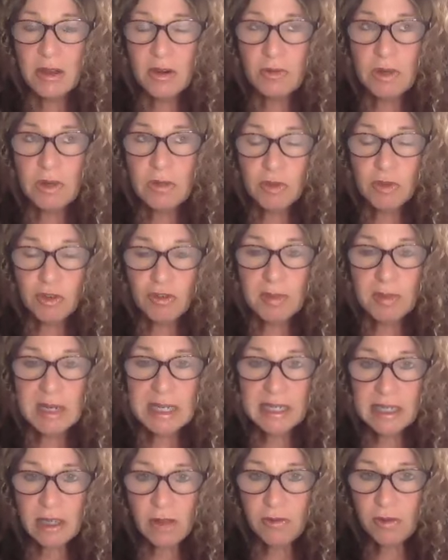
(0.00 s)
removed
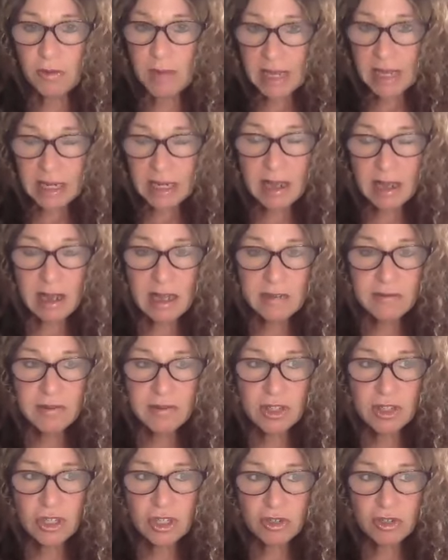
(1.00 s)
myself from any kind of
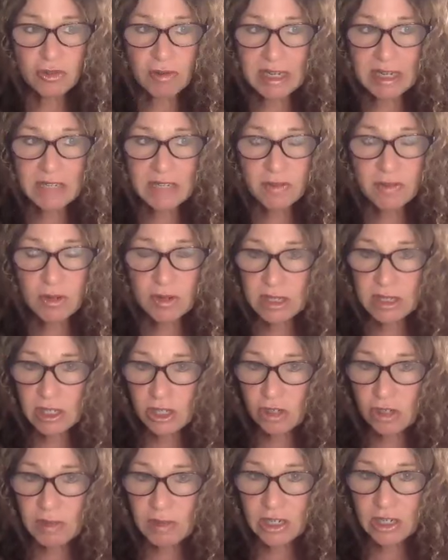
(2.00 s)
stressful
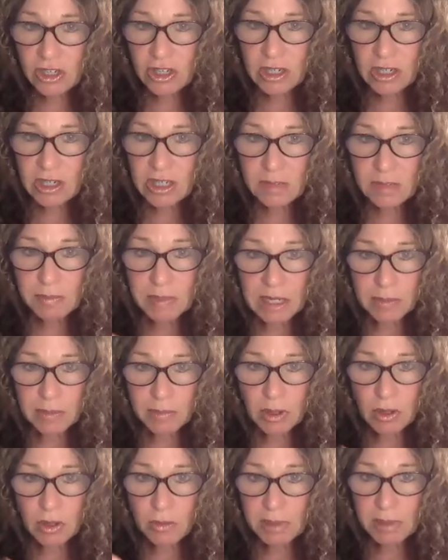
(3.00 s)
situations,
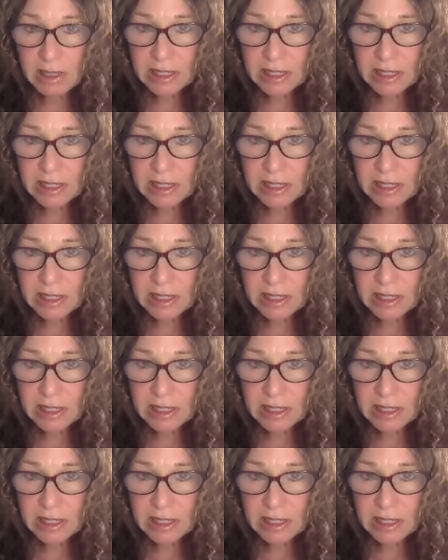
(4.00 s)
people,